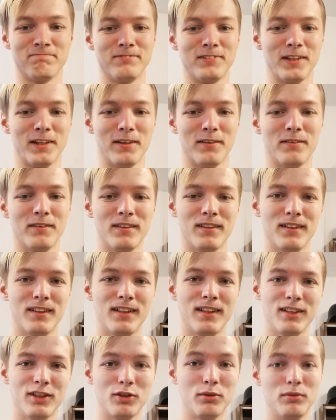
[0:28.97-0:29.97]
you know
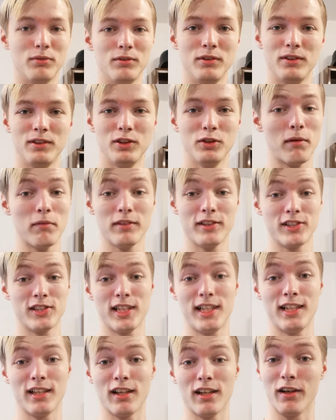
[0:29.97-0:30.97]
you you've probably
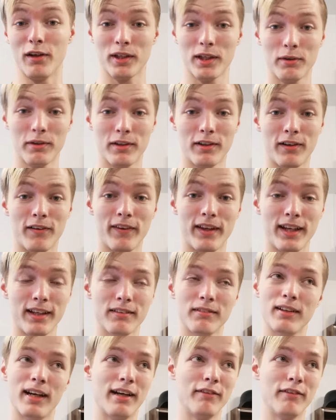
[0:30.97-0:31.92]
seen the logo and all that.